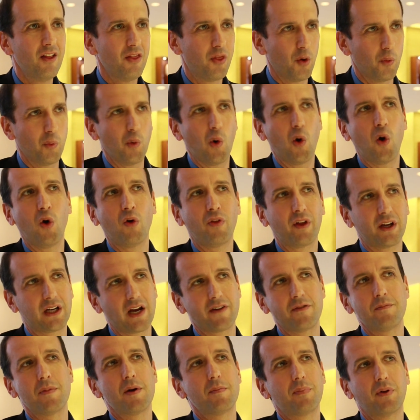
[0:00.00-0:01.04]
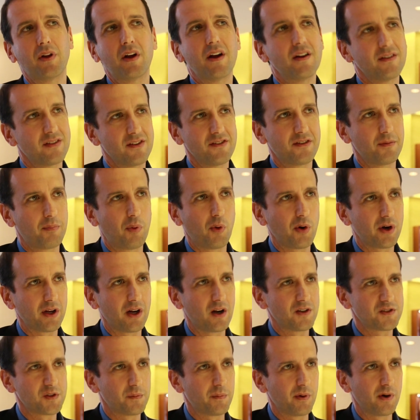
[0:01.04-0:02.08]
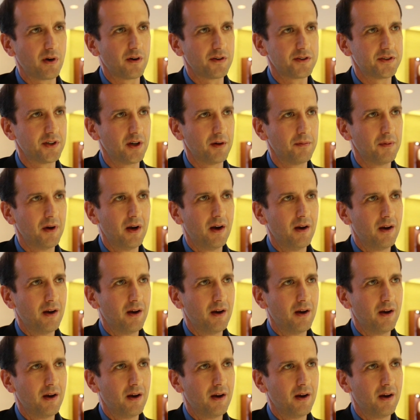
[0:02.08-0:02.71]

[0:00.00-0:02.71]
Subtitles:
the role that government plays in supporting entrepreneurship.